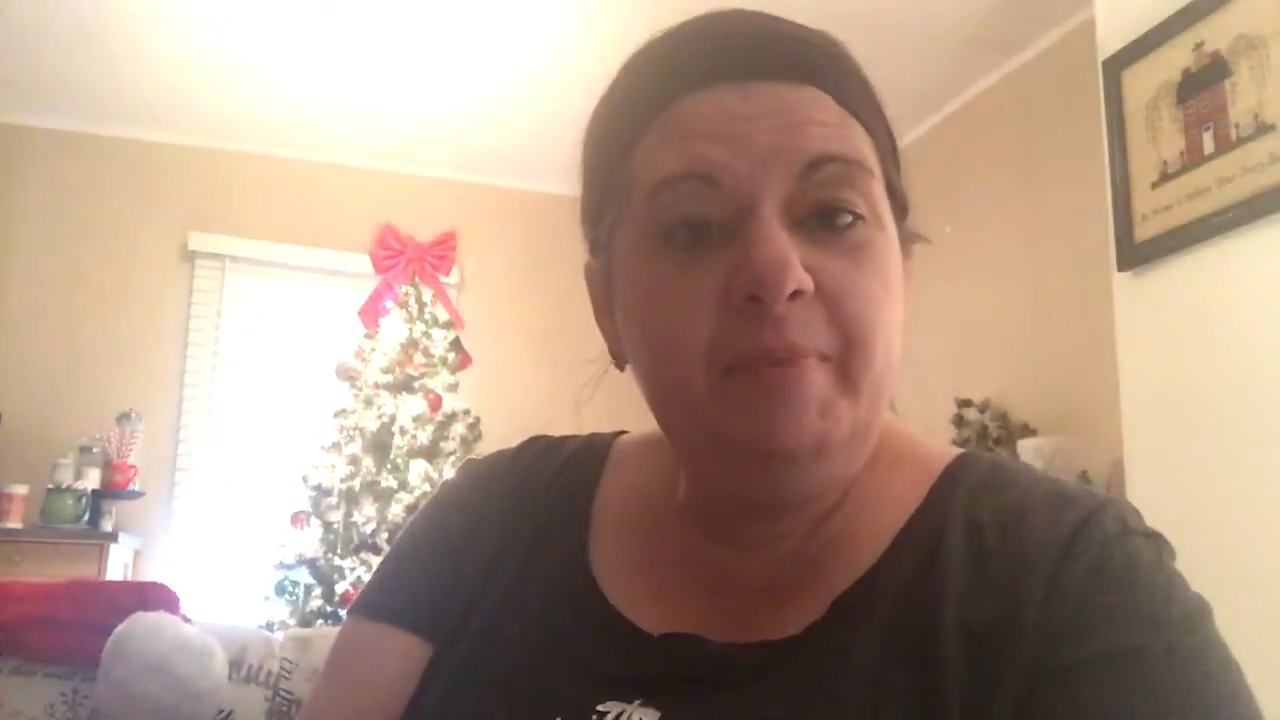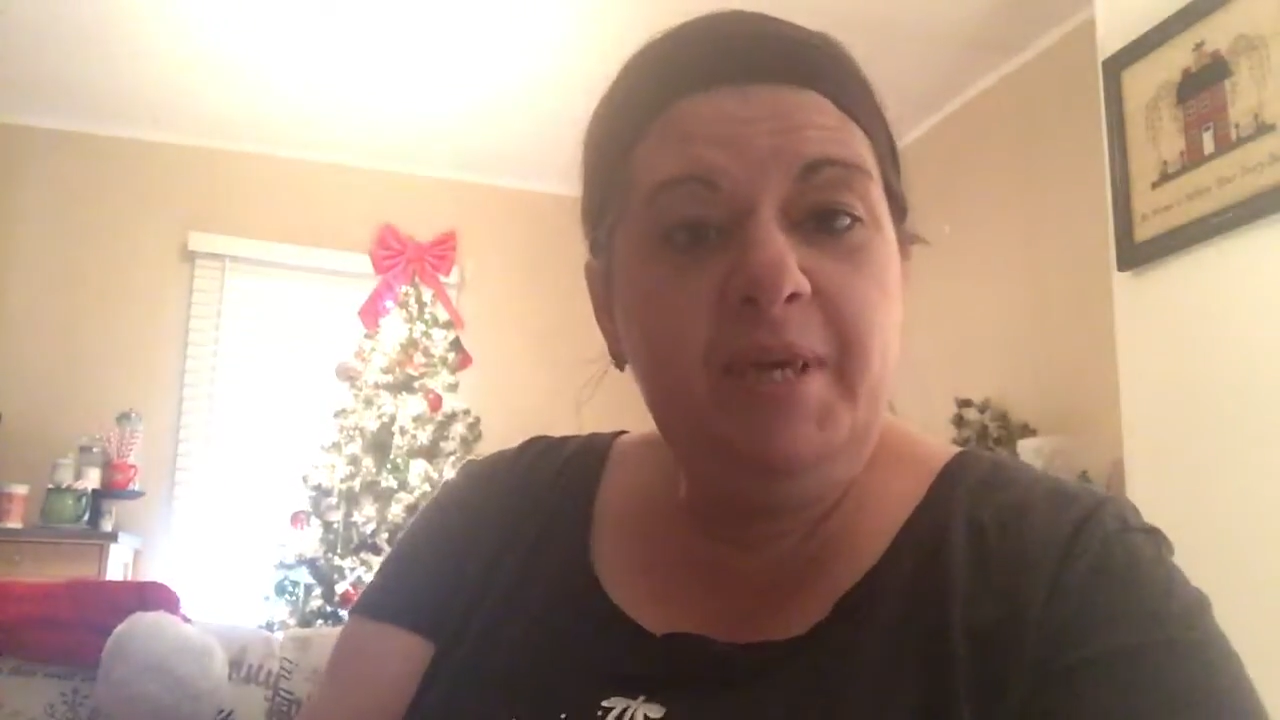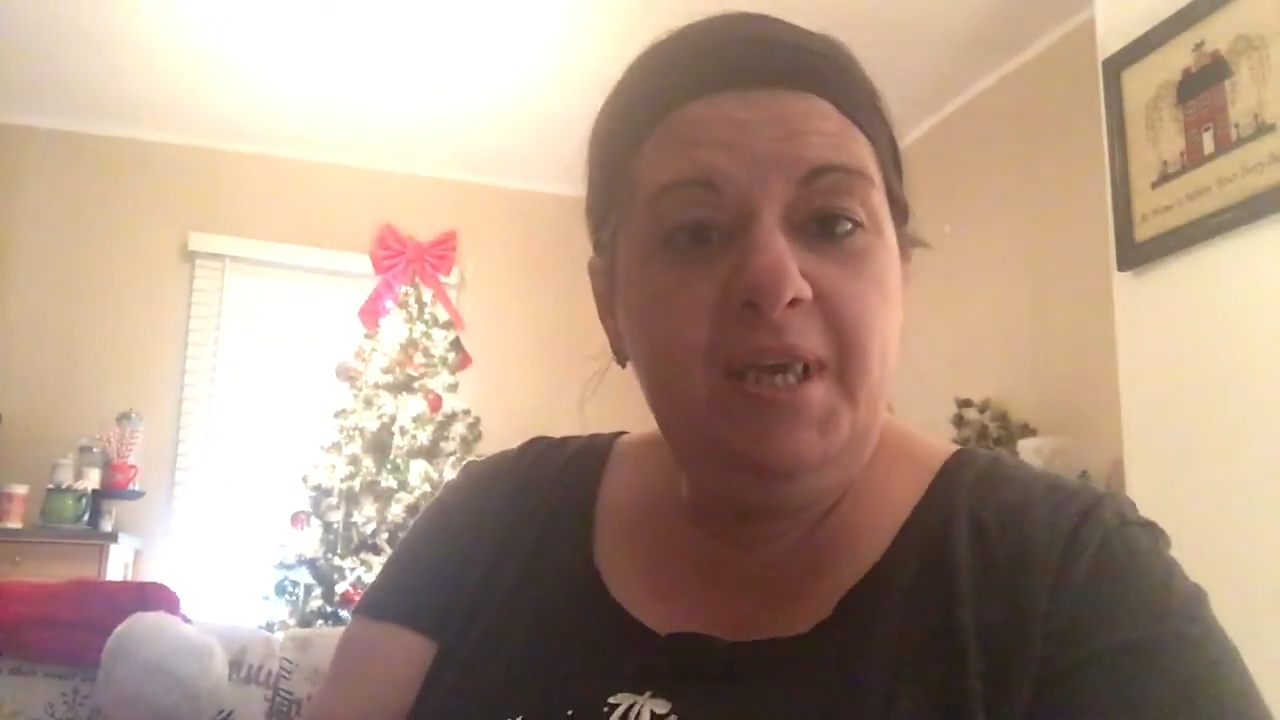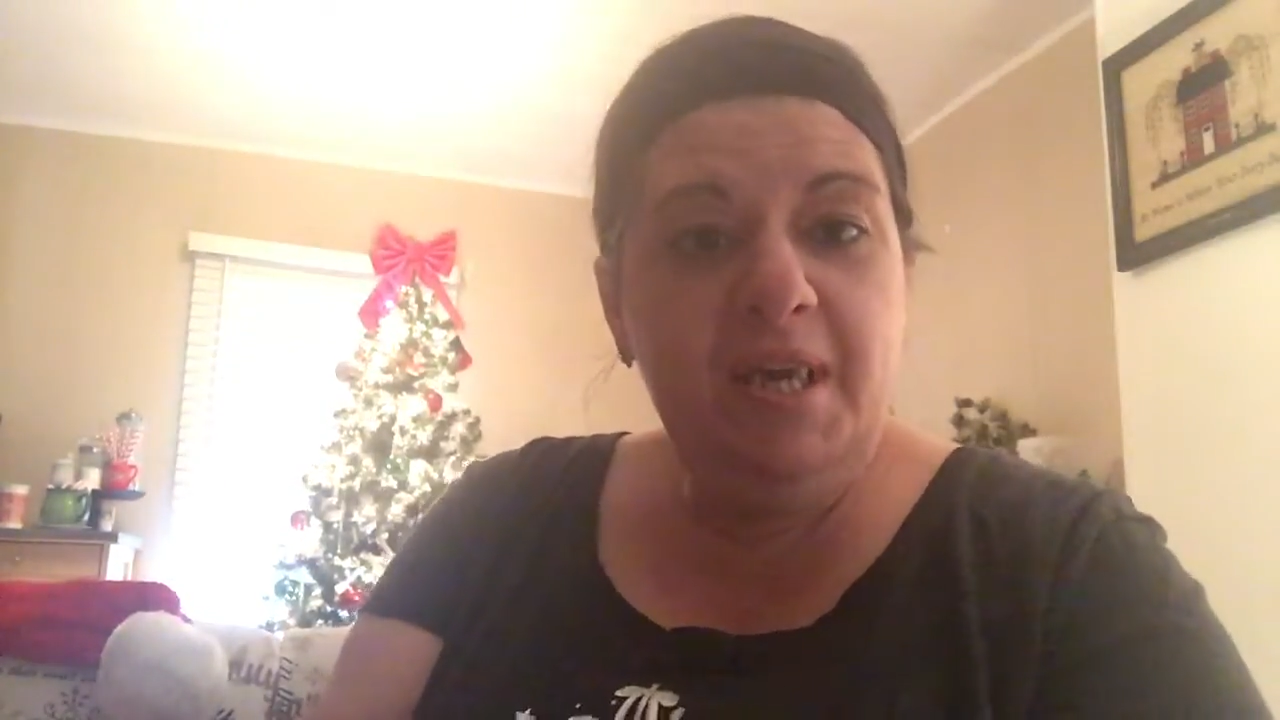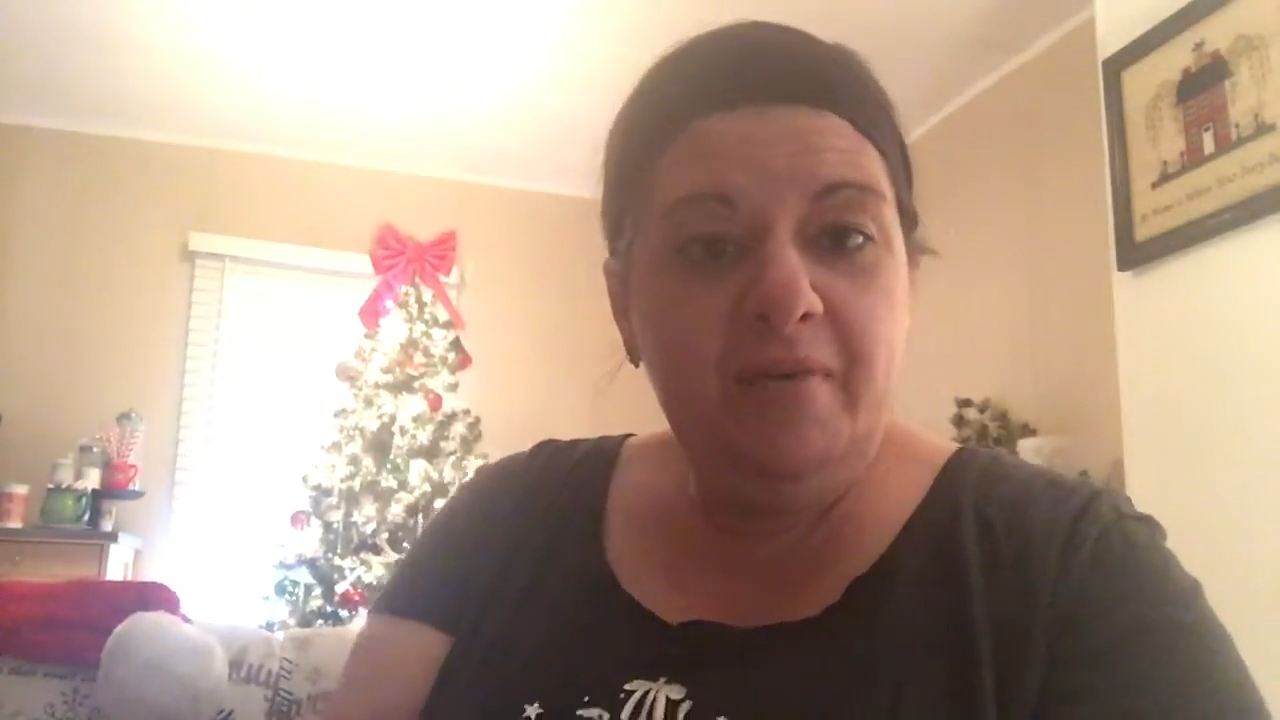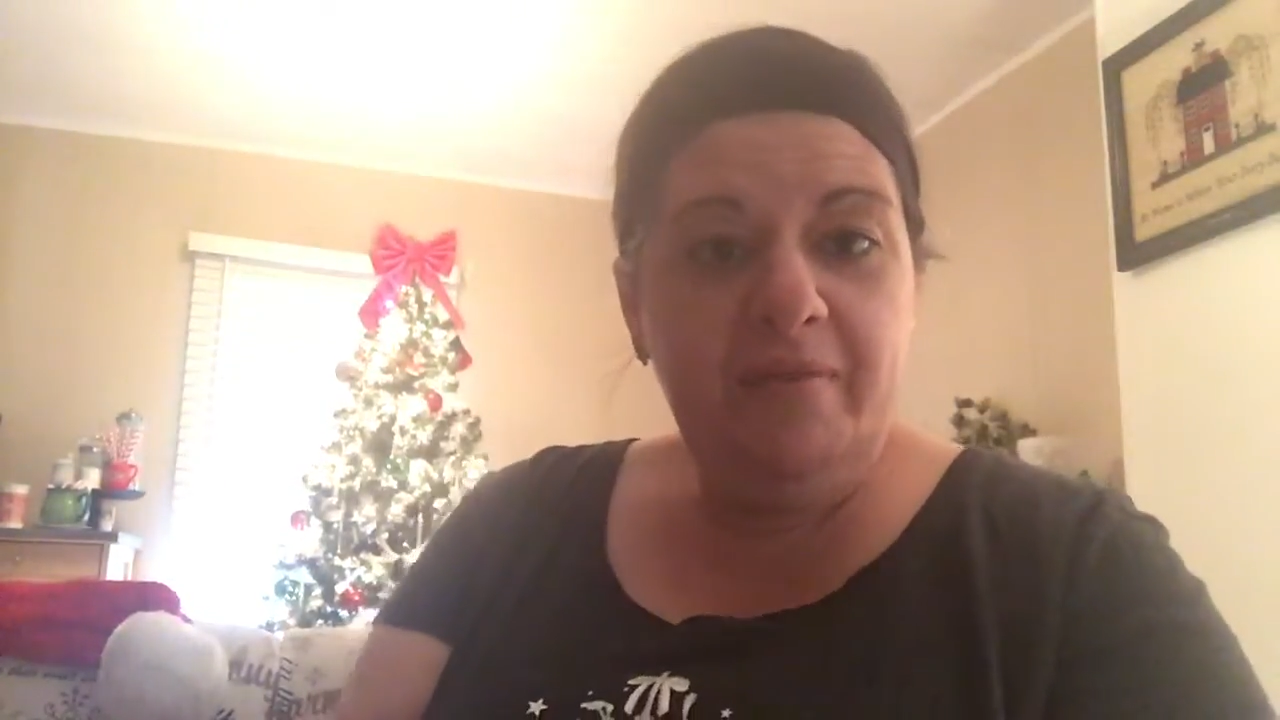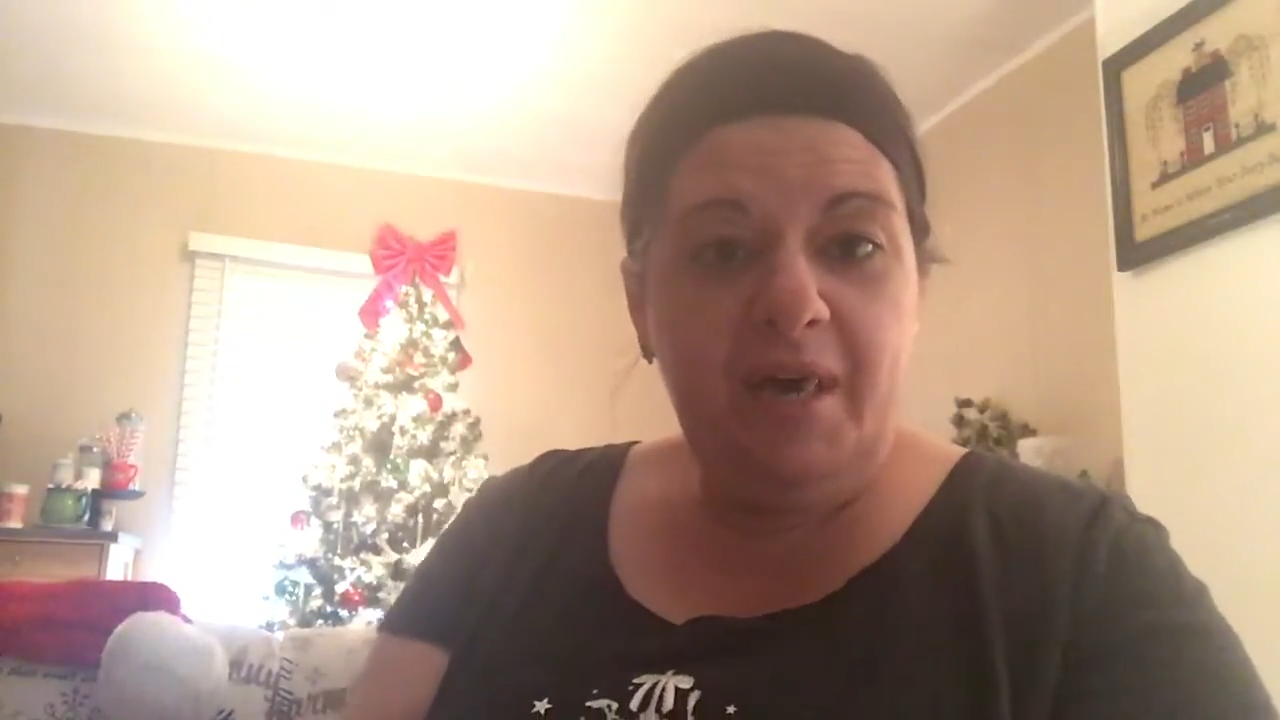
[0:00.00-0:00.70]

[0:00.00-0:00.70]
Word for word: I have